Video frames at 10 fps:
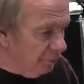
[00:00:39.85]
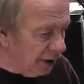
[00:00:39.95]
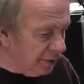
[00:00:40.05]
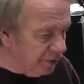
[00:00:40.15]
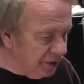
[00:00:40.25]

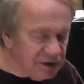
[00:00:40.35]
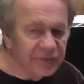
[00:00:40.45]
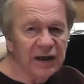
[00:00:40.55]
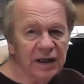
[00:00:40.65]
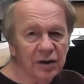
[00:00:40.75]
But this
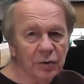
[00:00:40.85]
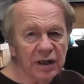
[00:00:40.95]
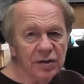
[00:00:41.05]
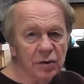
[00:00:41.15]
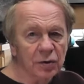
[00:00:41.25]
video
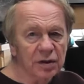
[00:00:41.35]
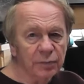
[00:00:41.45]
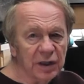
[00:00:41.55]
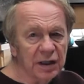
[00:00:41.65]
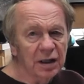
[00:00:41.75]
is going to
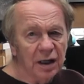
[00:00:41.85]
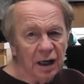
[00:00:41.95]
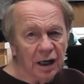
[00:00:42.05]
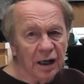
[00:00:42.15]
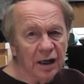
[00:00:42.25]
be
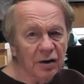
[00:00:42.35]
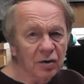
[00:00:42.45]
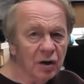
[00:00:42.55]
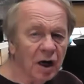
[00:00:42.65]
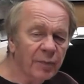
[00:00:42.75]

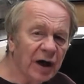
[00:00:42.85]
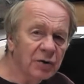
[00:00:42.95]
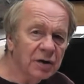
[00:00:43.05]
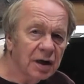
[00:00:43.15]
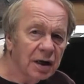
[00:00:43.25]
about